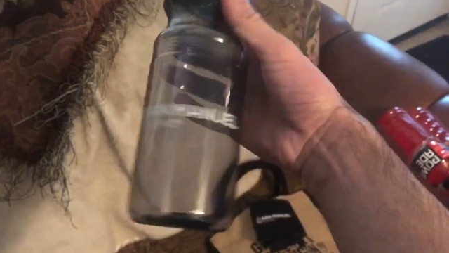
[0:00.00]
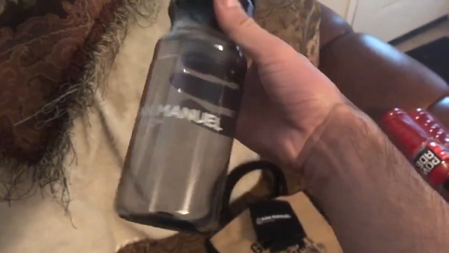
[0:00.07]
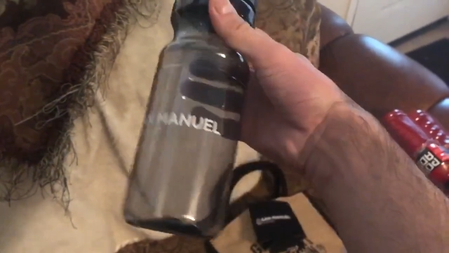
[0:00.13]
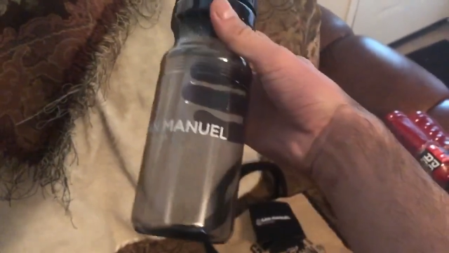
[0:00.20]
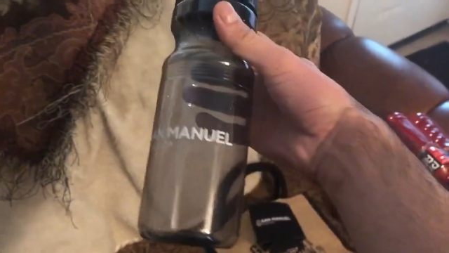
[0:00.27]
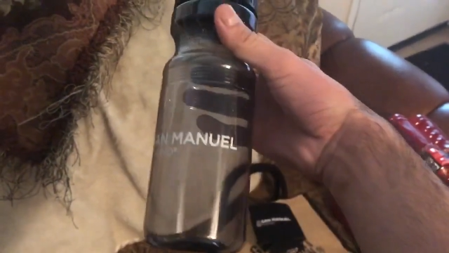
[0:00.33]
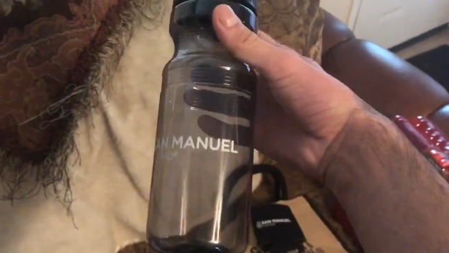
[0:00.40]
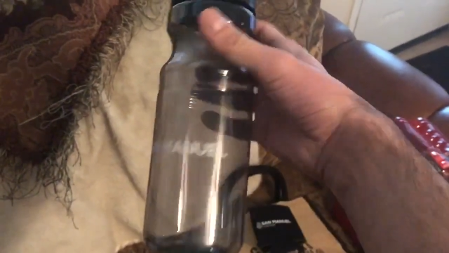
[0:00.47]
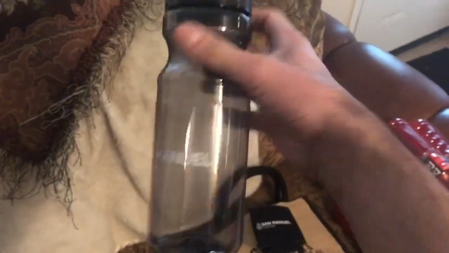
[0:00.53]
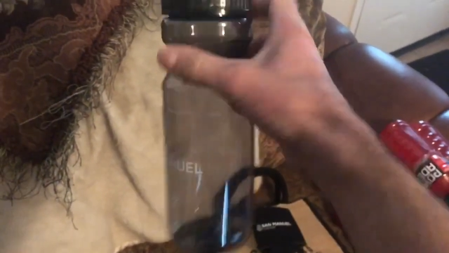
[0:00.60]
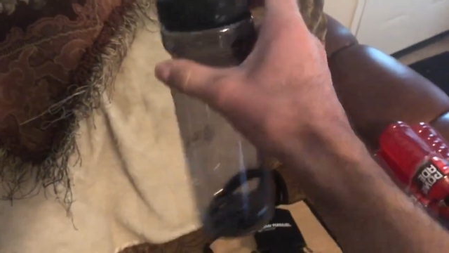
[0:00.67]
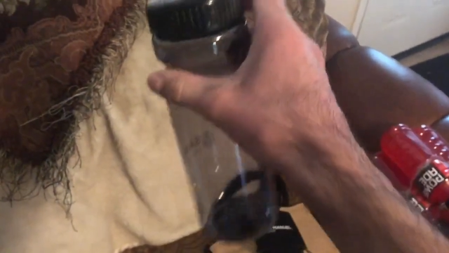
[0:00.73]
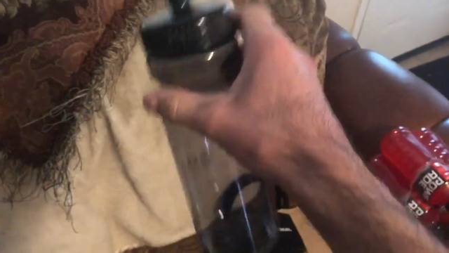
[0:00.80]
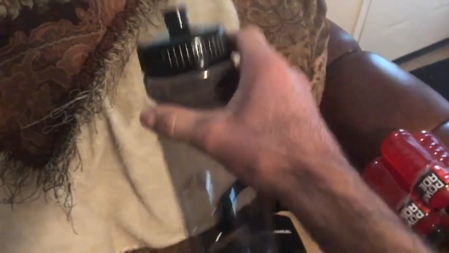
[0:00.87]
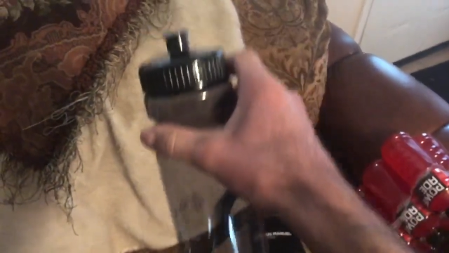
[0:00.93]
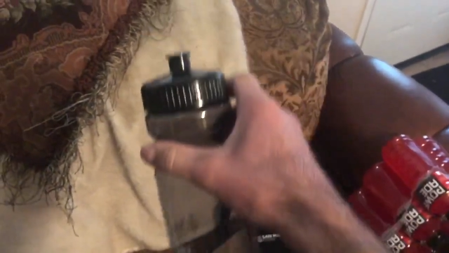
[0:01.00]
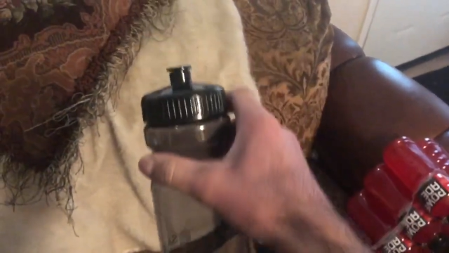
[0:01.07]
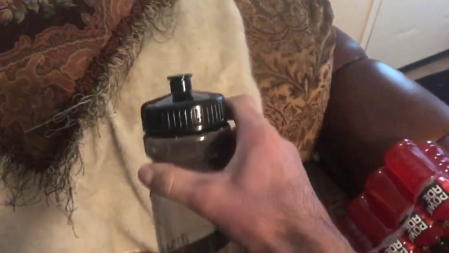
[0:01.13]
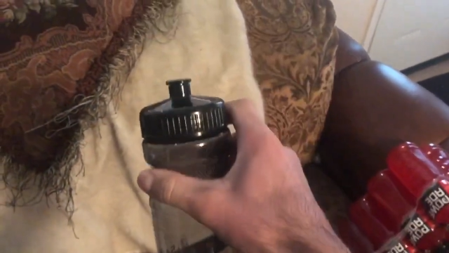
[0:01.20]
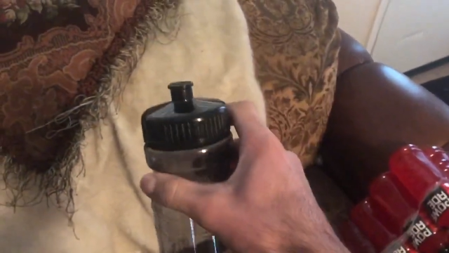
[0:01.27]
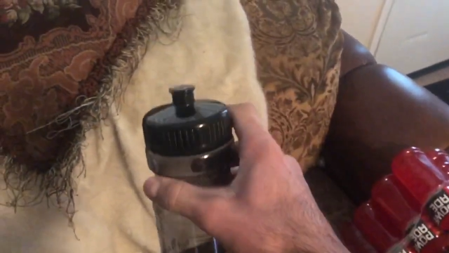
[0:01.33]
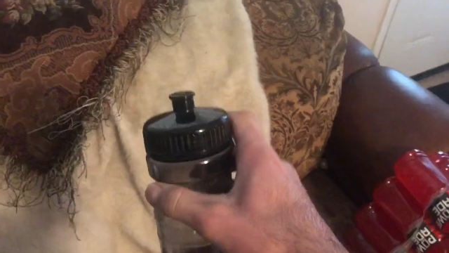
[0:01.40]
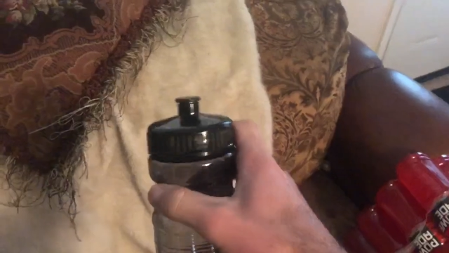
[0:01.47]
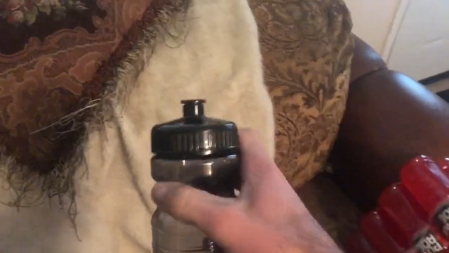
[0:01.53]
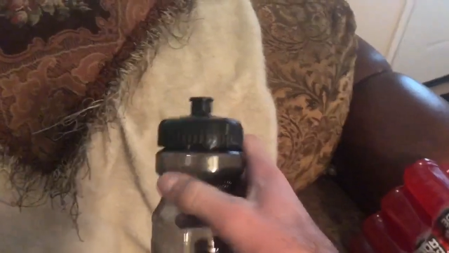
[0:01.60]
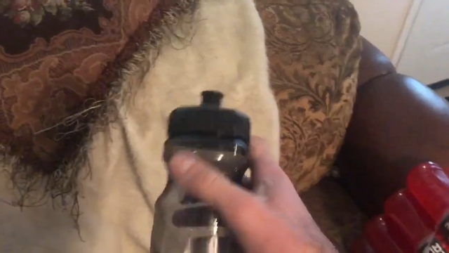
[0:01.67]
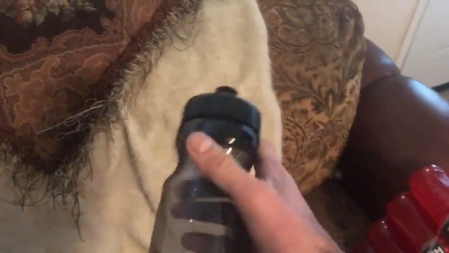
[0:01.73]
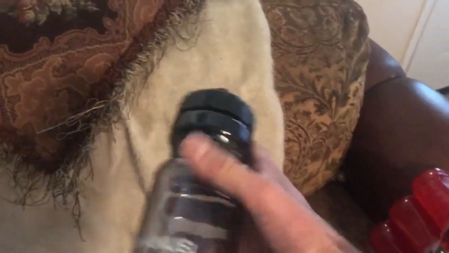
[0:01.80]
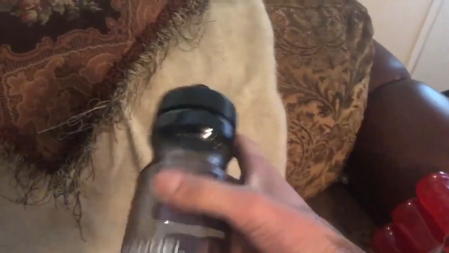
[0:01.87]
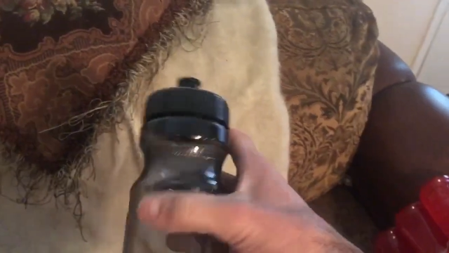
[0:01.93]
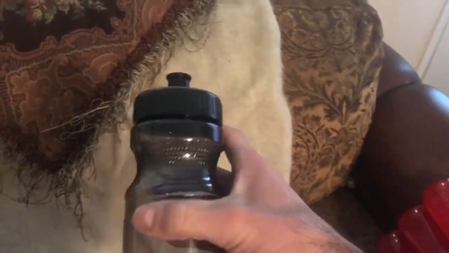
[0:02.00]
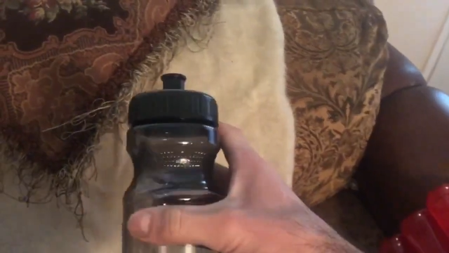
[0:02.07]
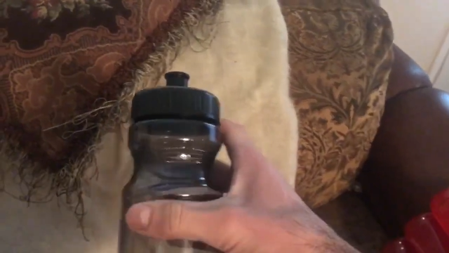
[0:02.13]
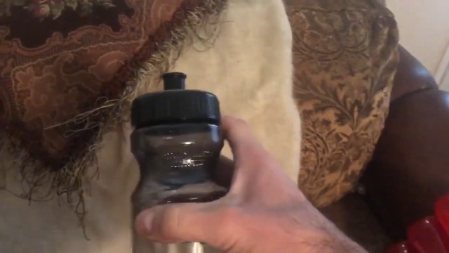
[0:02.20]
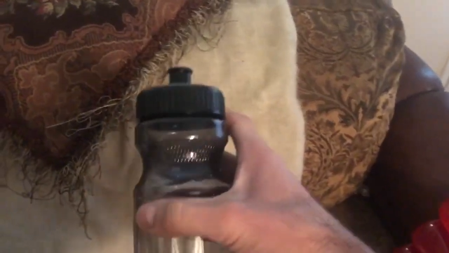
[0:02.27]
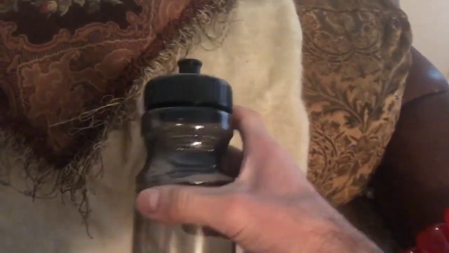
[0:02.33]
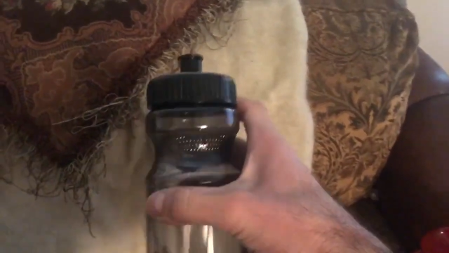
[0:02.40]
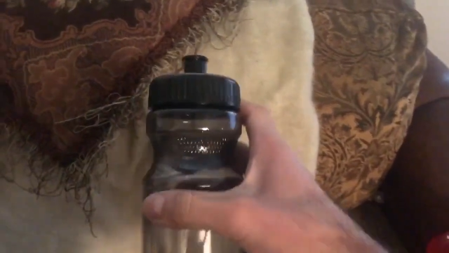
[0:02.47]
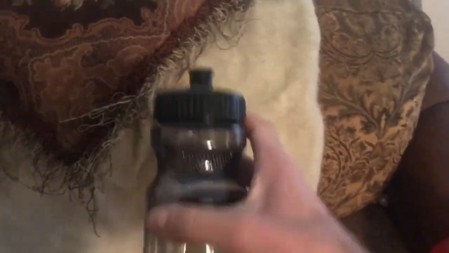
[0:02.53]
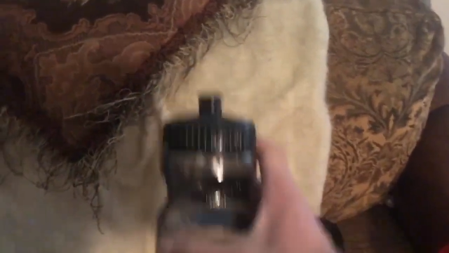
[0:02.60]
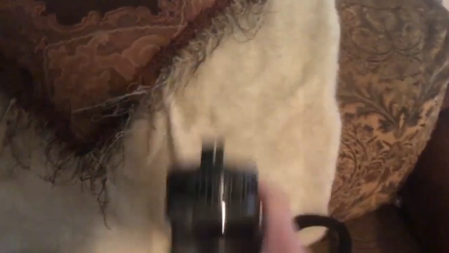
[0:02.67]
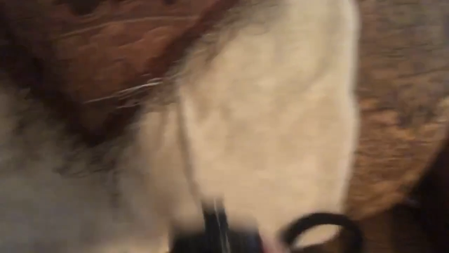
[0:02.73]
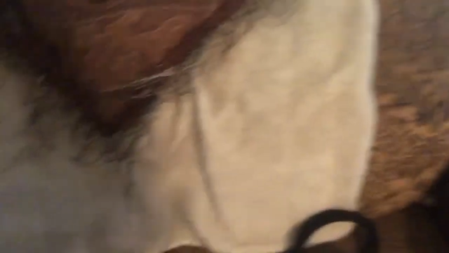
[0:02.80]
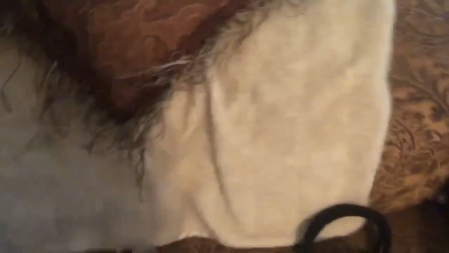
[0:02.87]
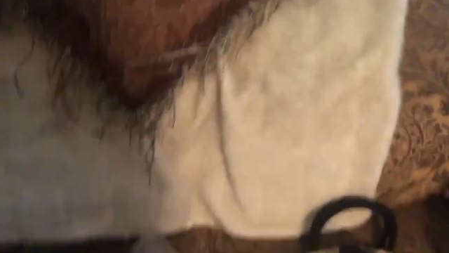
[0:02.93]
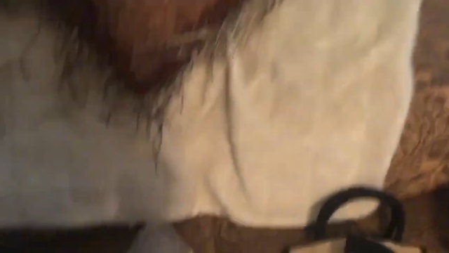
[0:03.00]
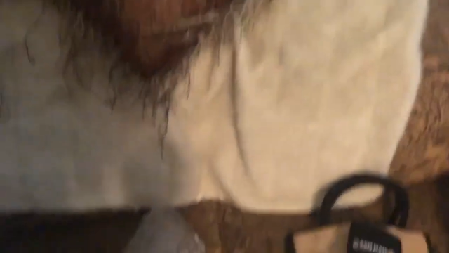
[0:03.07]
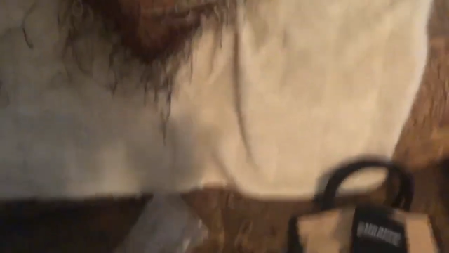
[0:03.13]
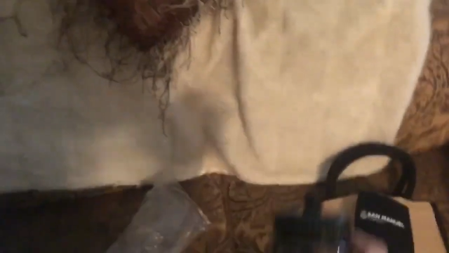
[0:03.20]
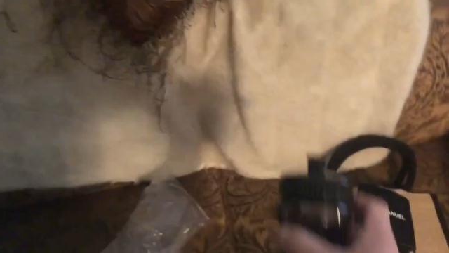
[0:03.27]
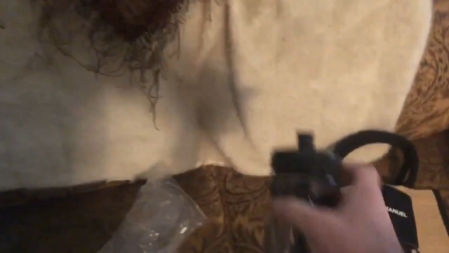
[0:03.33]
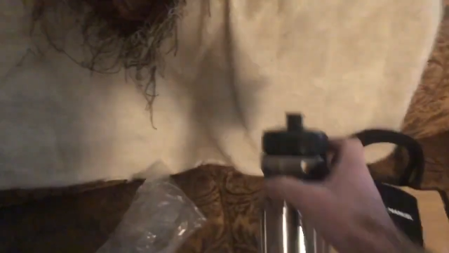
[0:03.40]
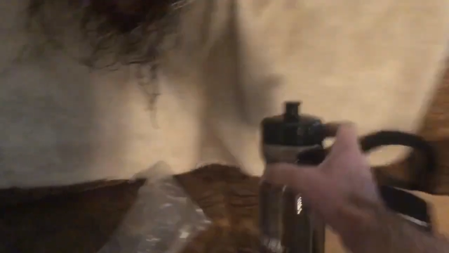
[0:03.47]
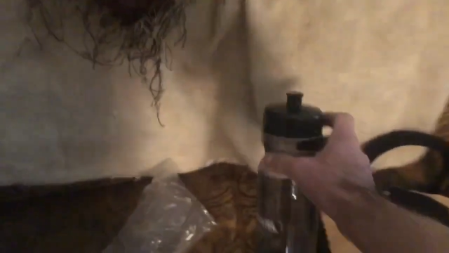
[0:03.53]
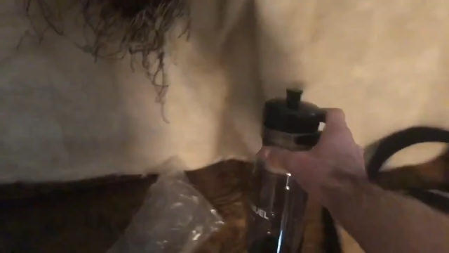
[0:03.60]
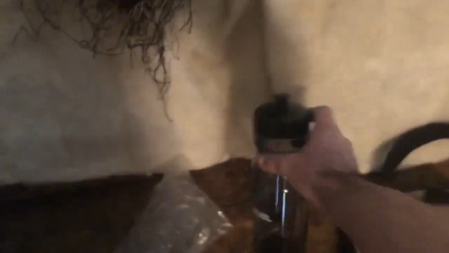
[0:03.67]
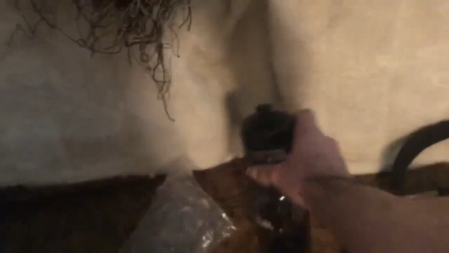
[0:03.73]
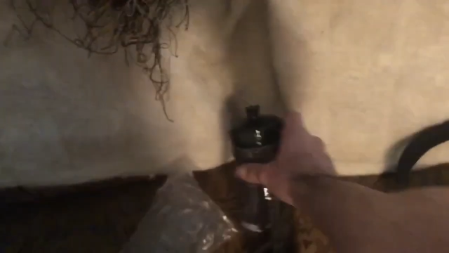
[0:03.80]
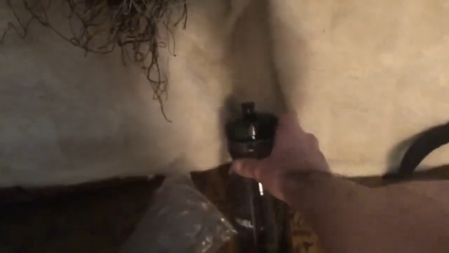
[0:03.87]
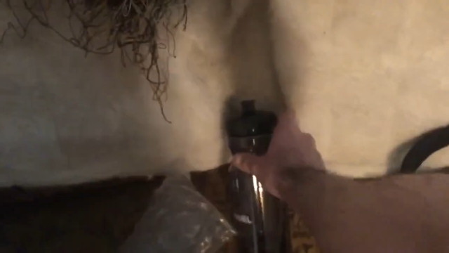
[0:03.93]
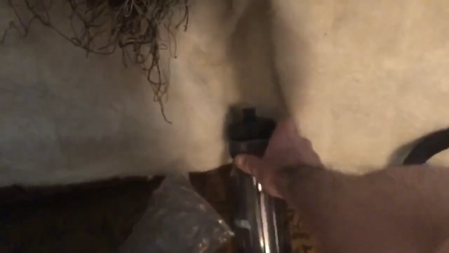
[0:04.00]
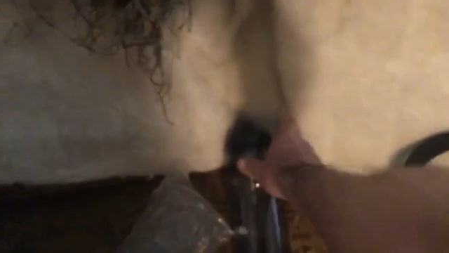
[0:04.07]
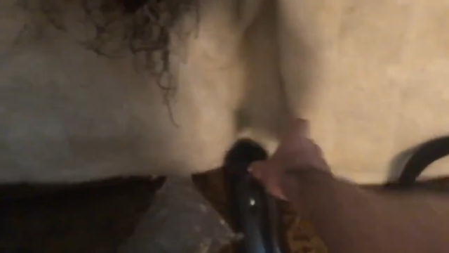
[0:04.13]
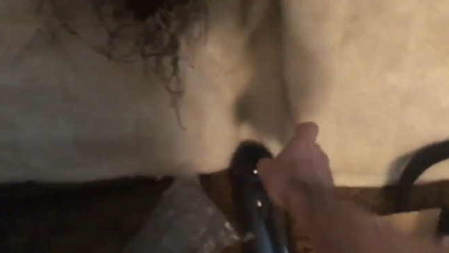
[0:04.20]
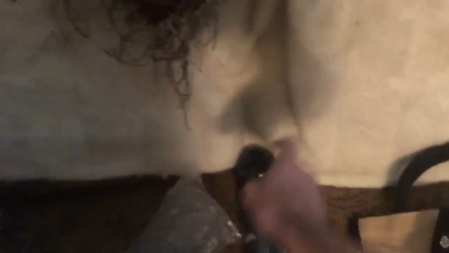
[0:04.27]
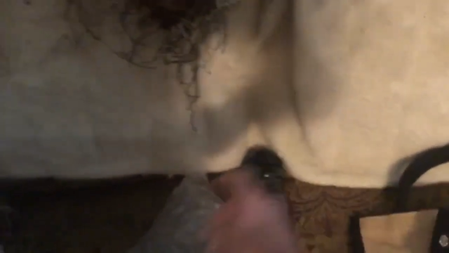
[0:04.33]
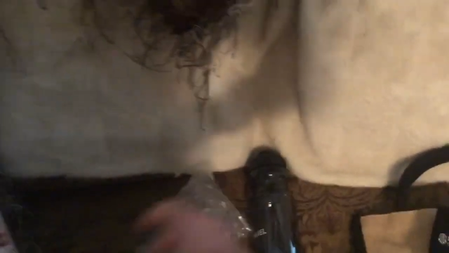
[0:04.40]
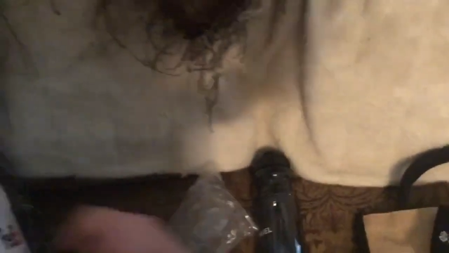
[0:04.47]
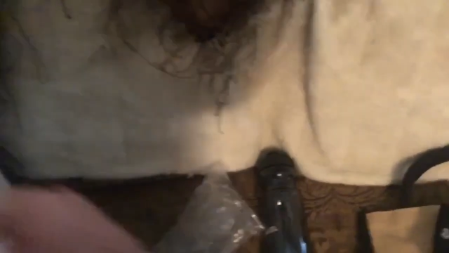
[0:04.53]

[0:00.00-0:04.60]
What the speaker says: [unreadable: no face in view]